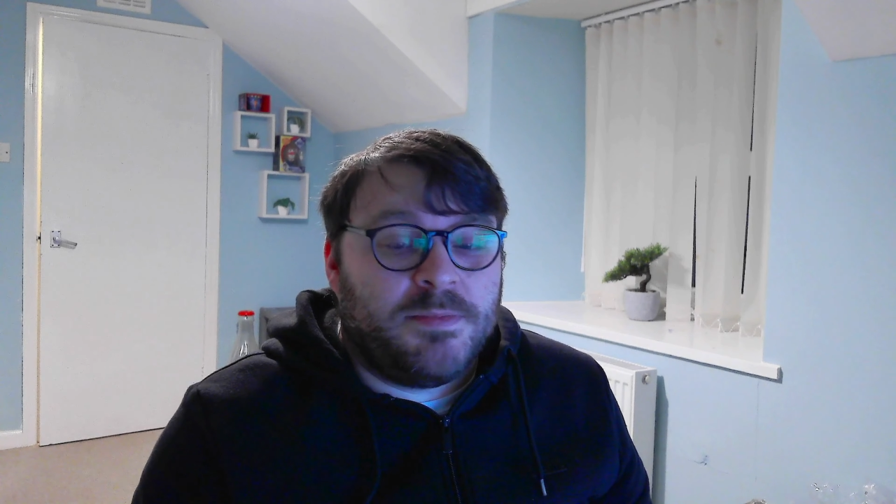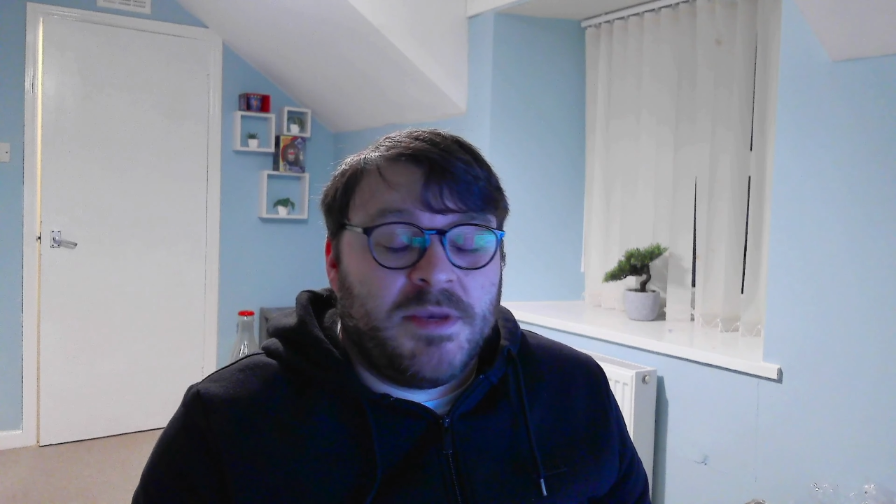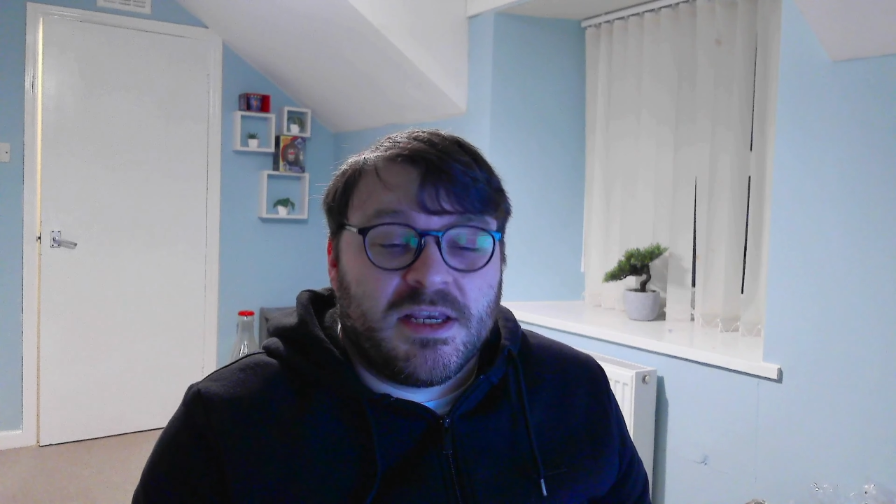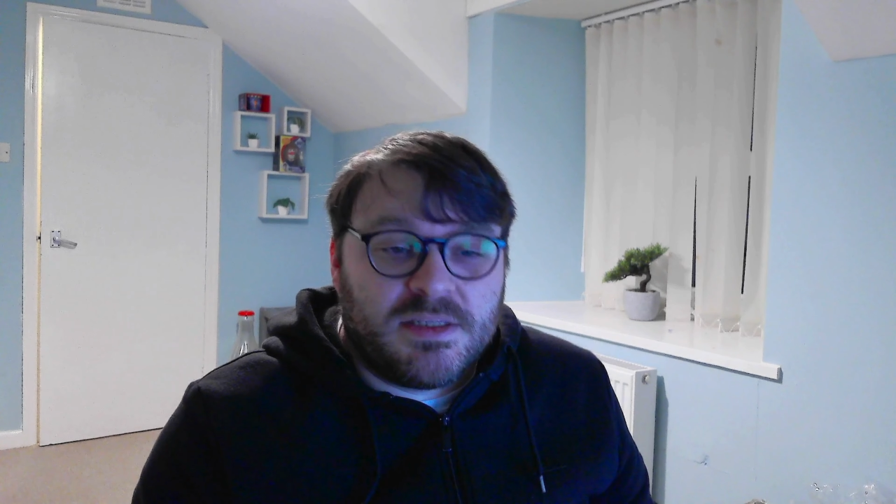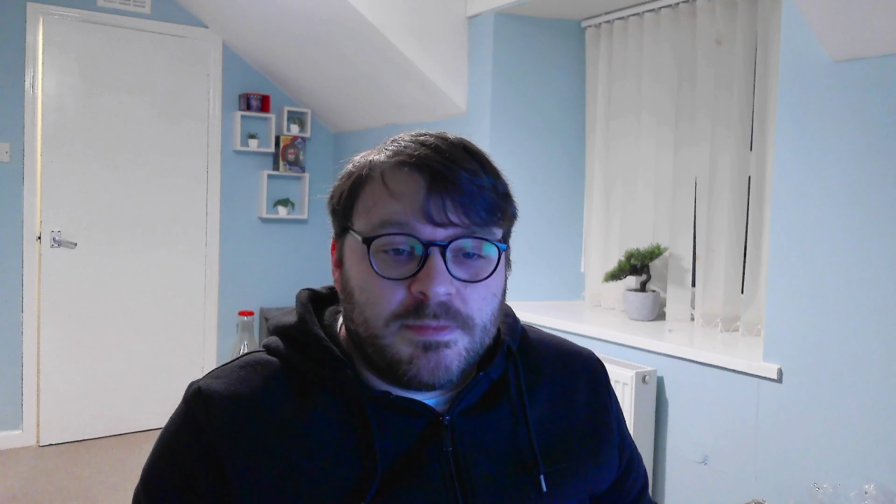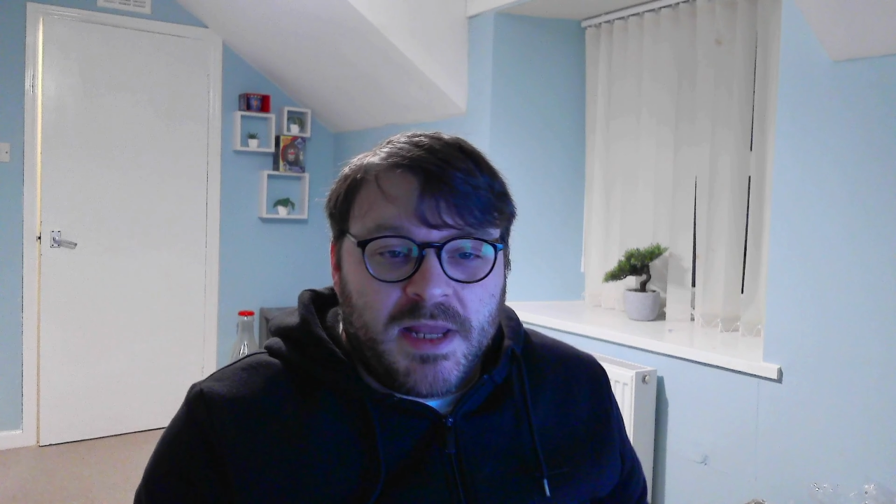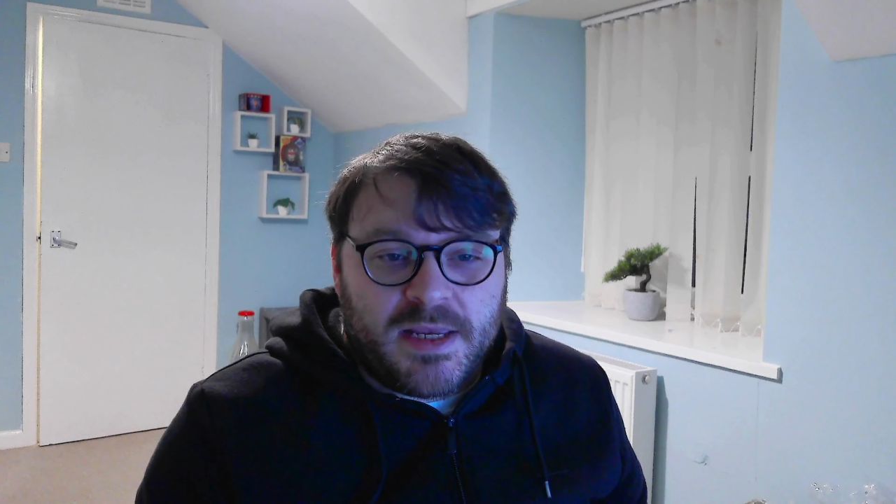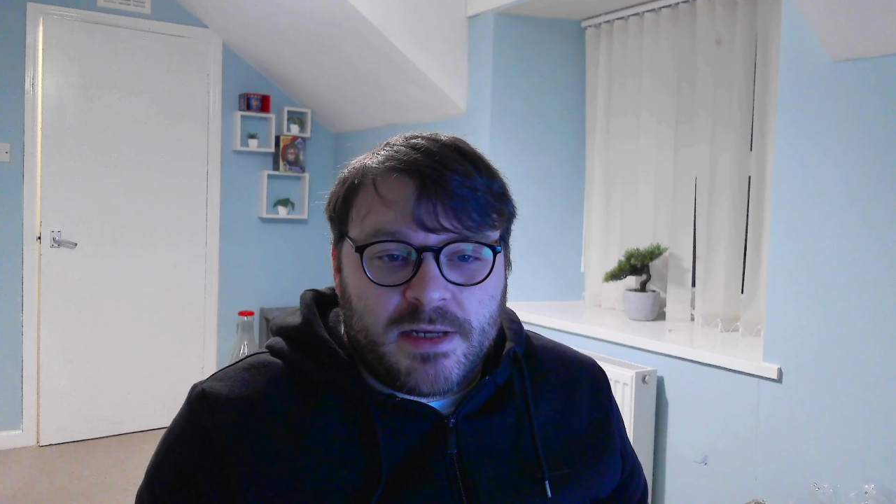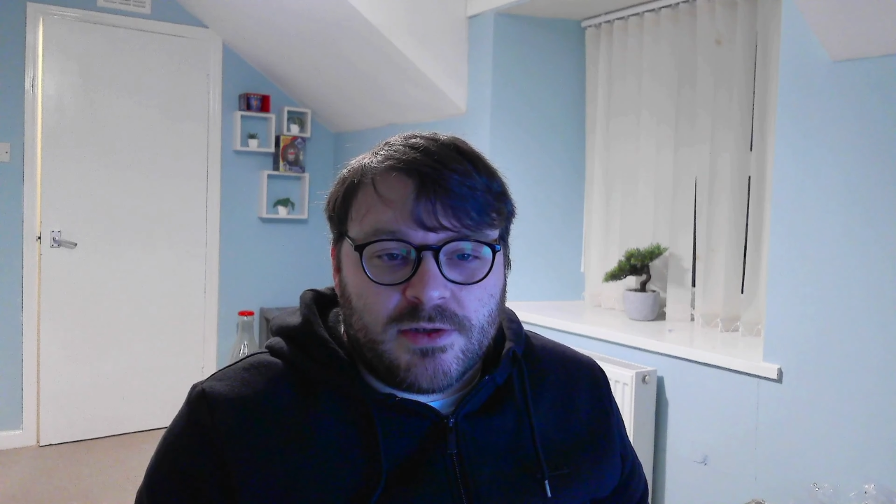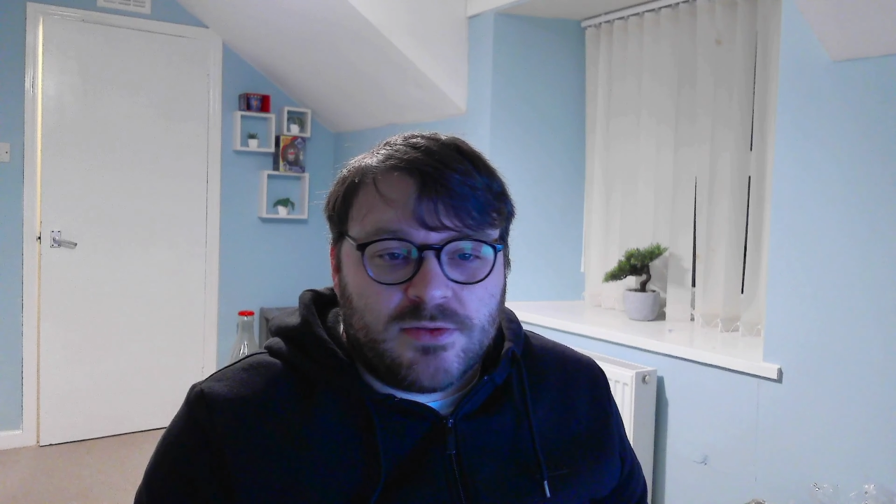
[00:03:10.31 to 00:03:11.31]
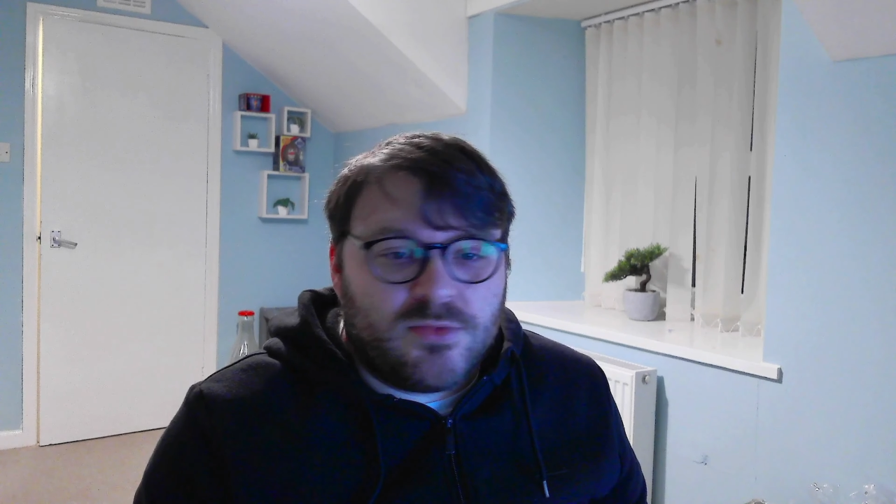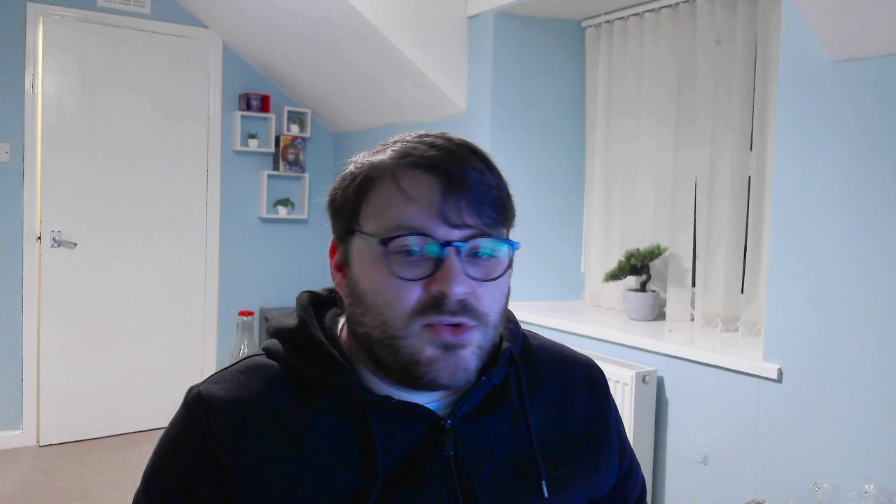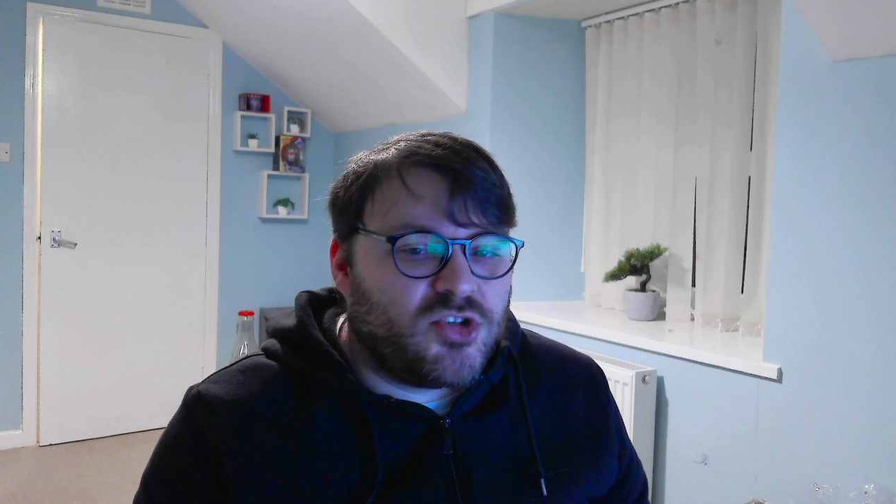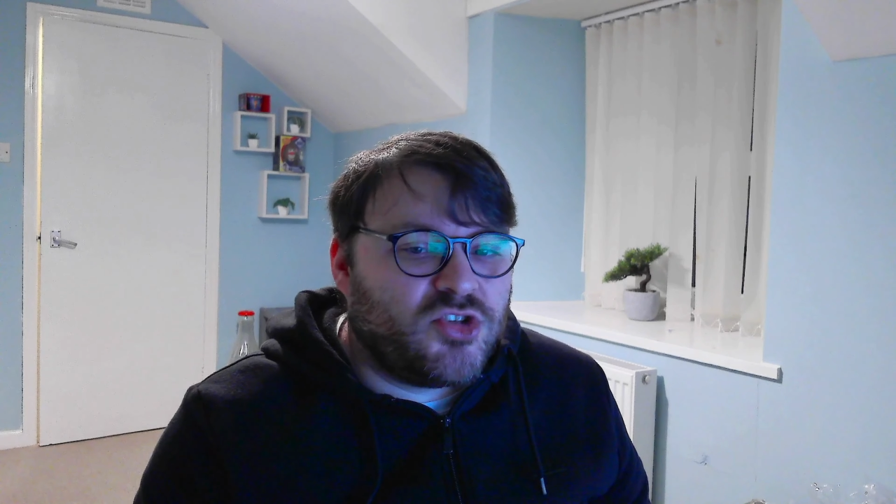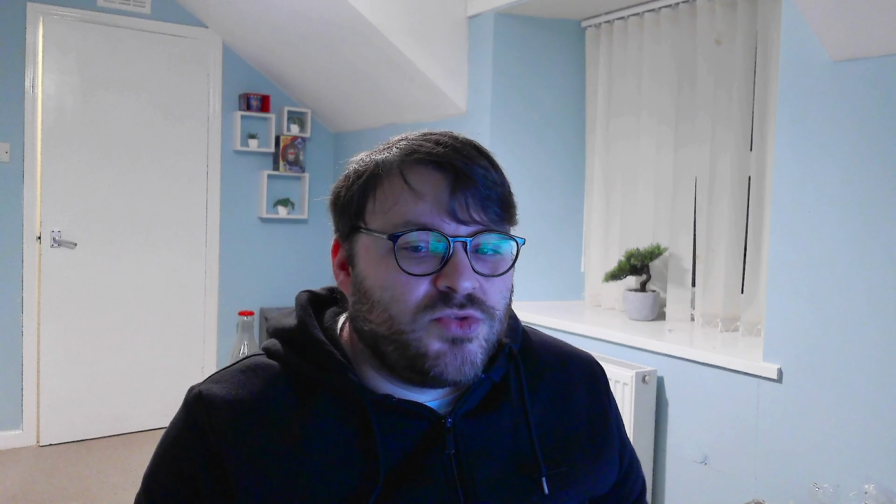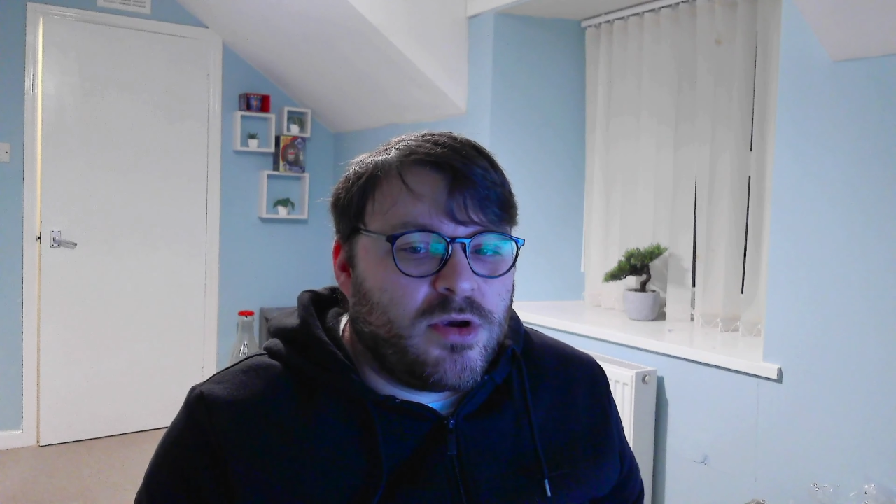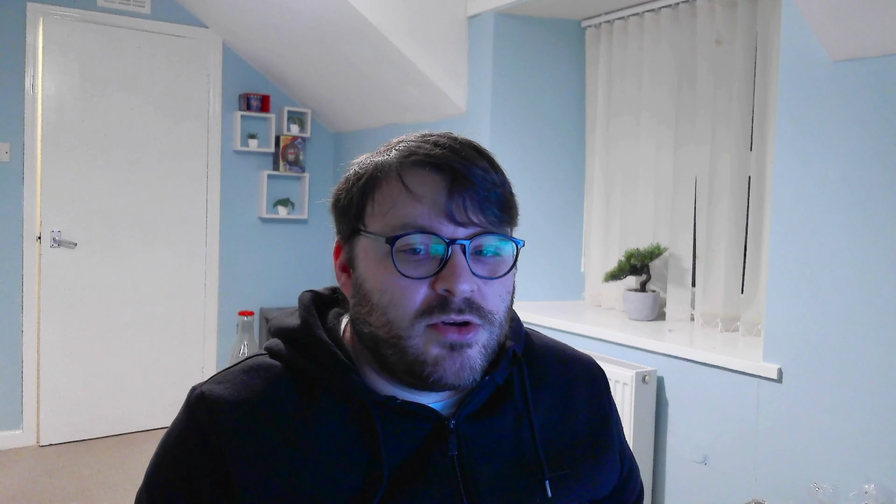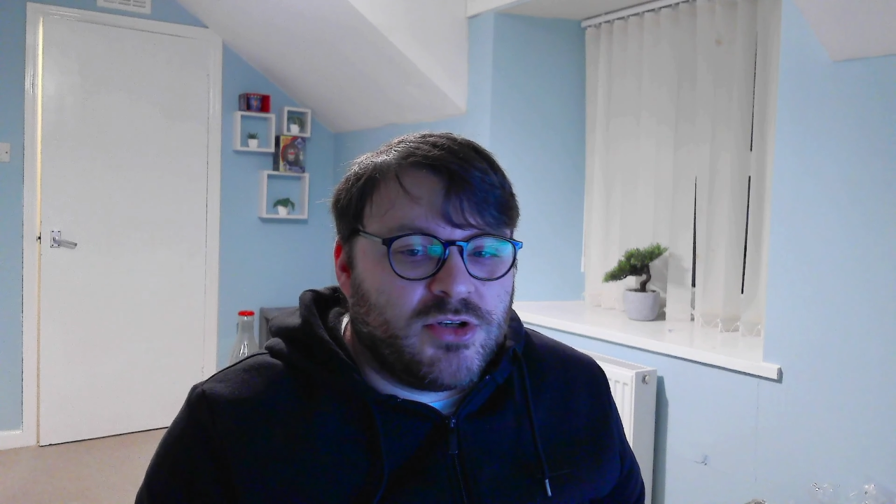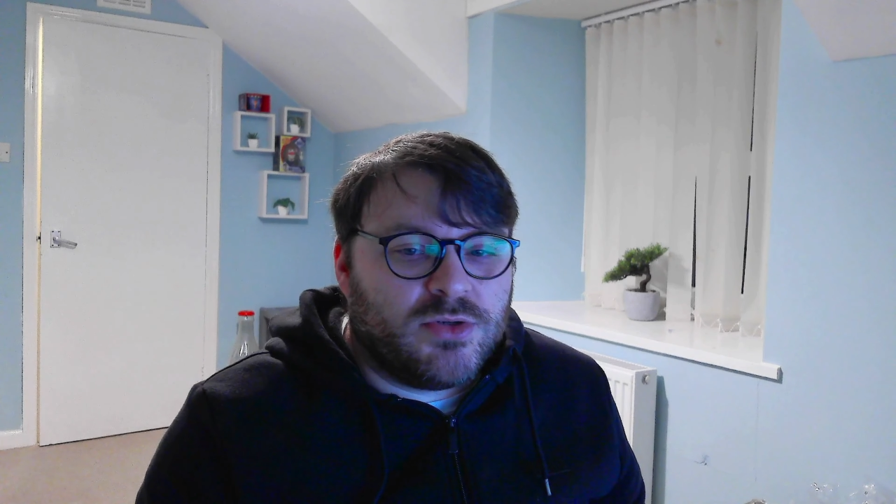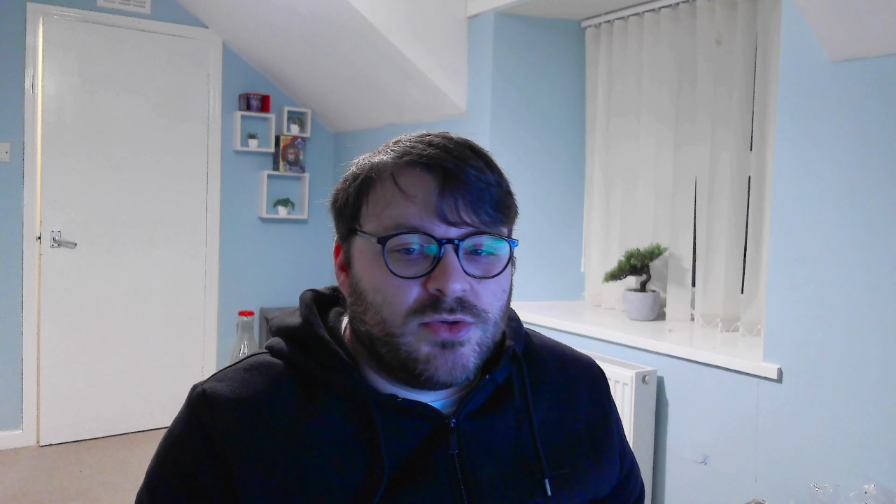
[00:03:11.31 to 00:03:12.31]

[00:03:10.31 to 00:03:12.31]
be explained or structured